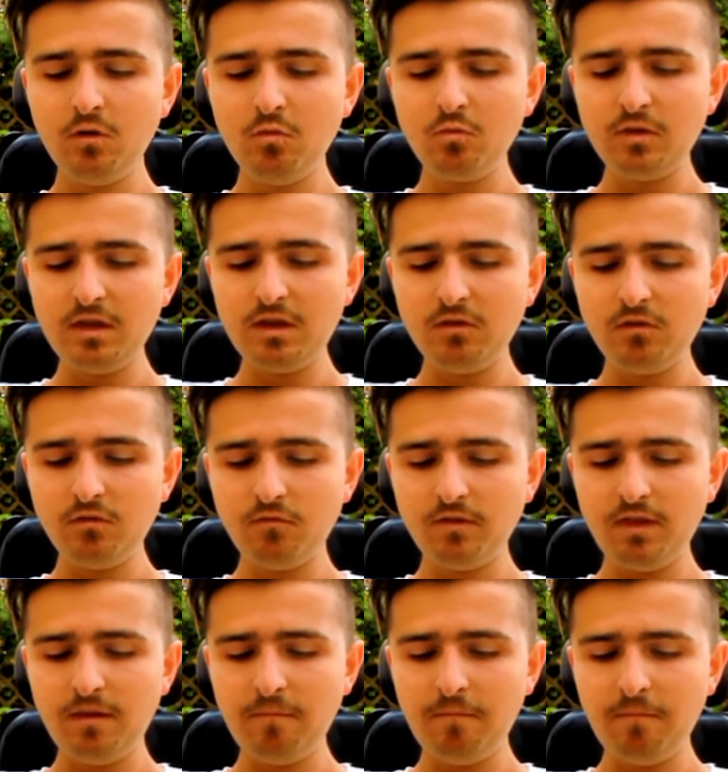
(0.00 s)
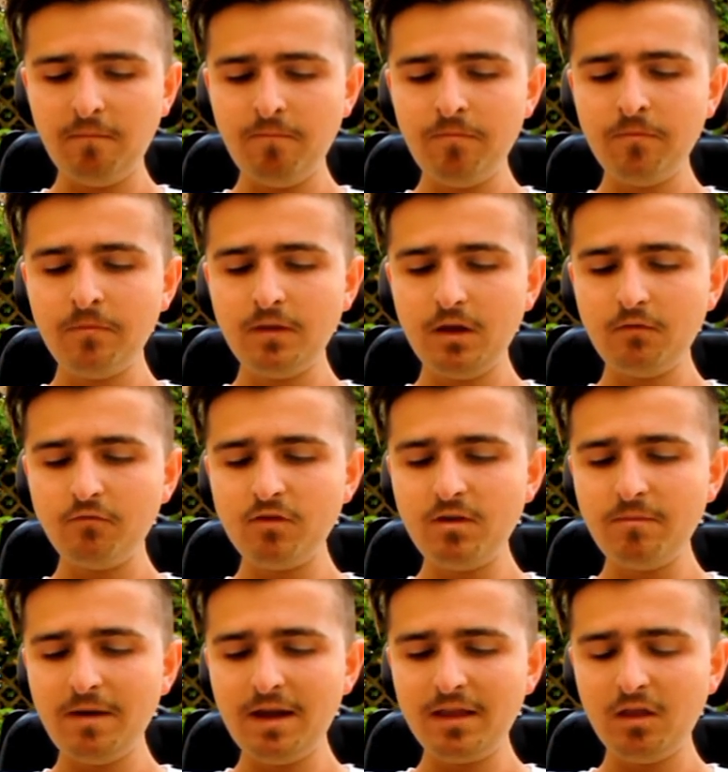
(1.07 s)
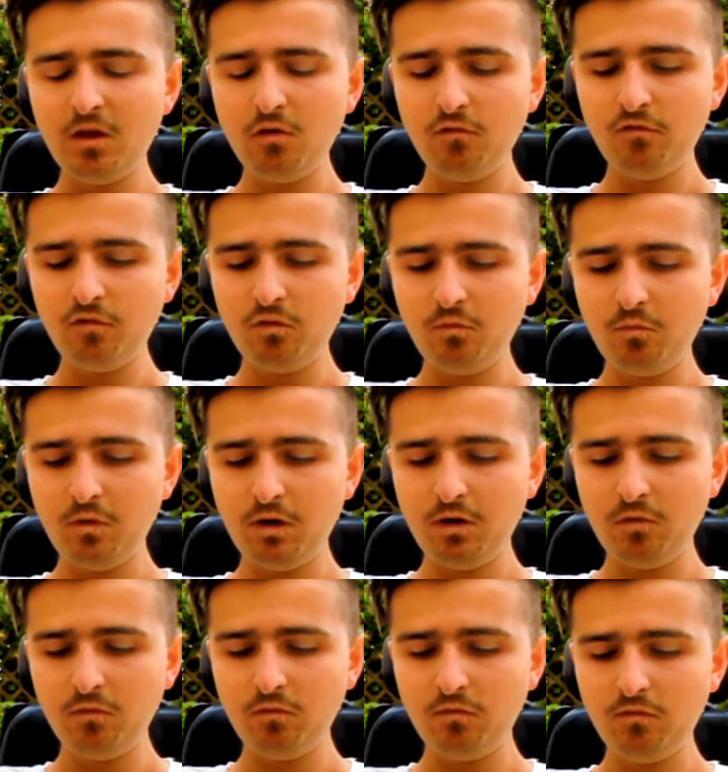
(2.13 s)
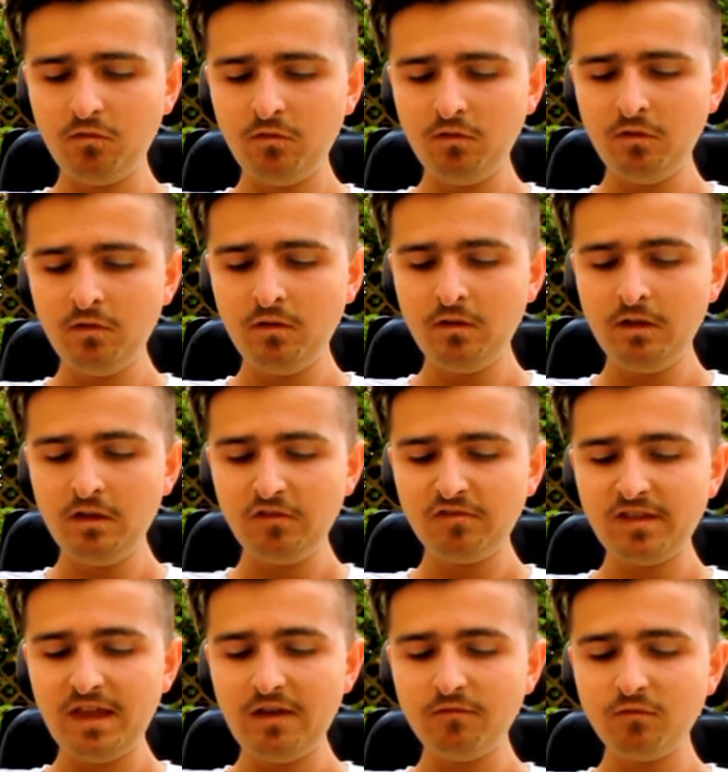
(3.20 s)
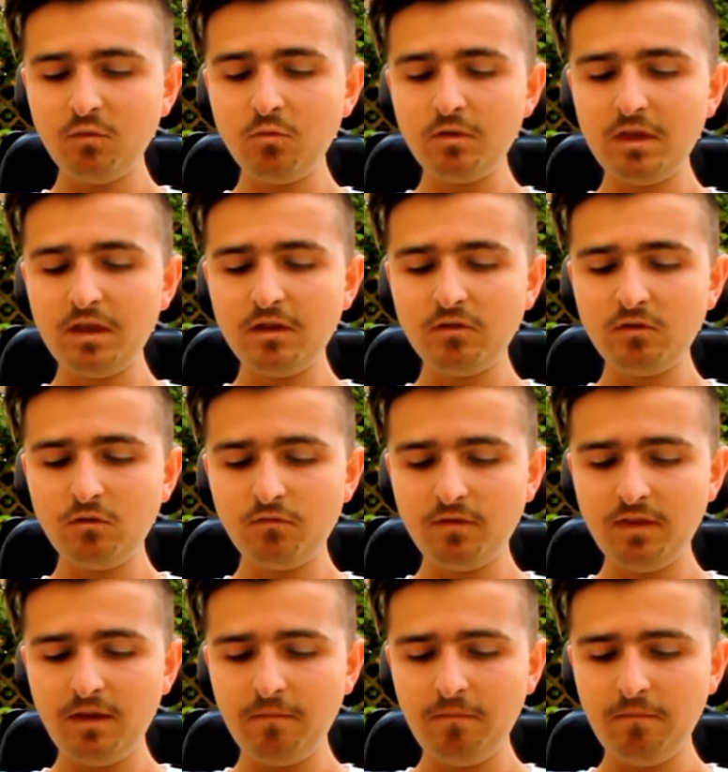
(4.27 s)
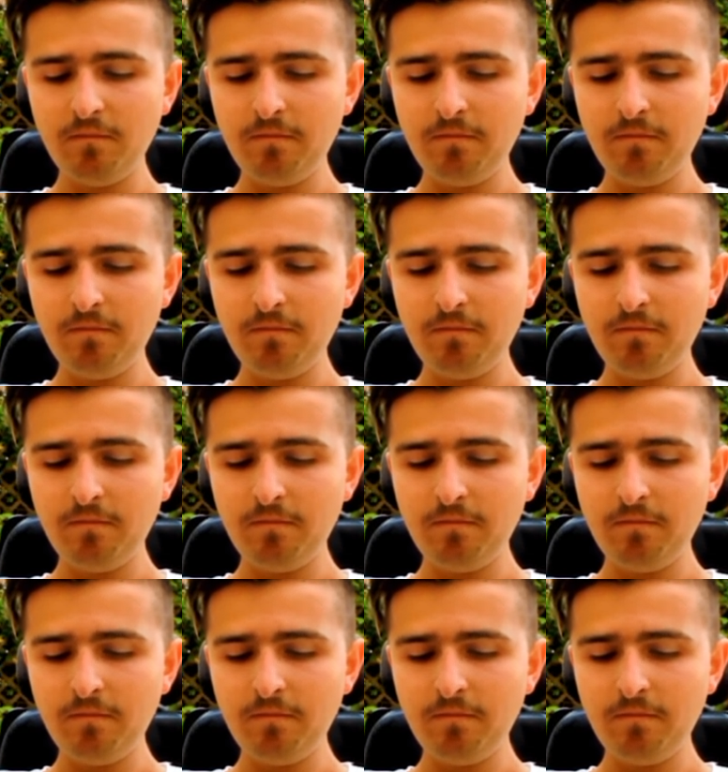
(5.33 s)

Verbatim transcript: all that you can do for them. A free man owes to the world's slaves all that he can do for them.